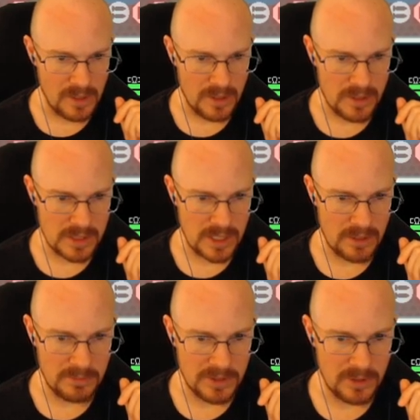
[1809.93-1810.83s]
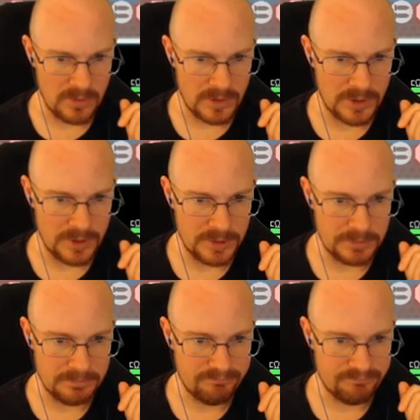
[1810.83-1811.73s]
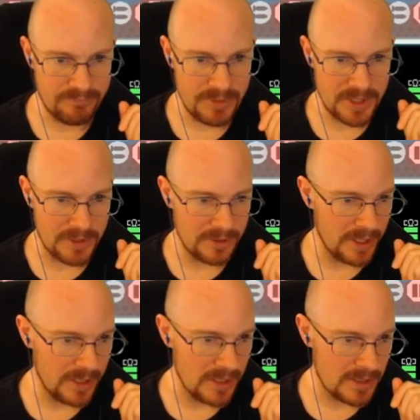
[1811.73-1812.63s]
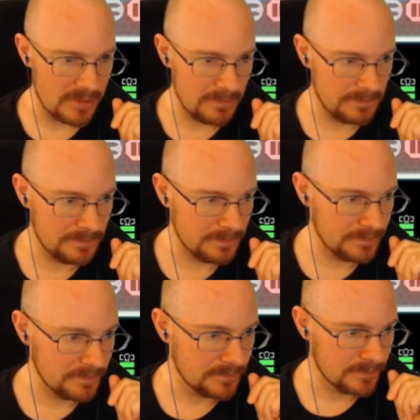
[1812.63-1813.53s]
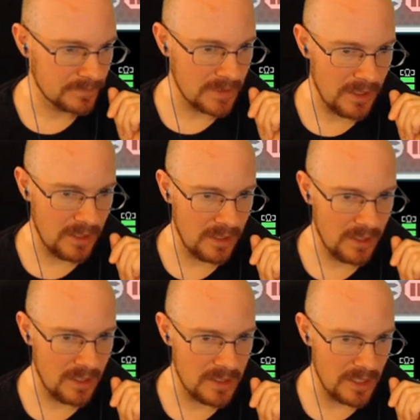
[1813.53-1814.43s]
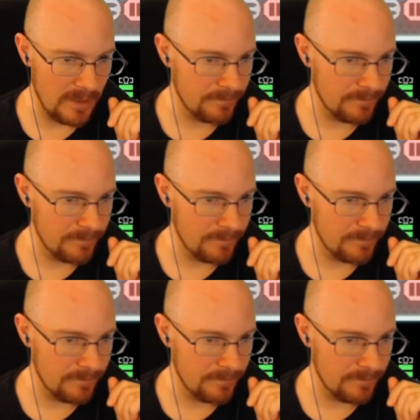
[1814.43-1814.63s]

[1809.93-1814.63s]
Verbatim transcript: This guy will be over here, I guess. Uh, yeah.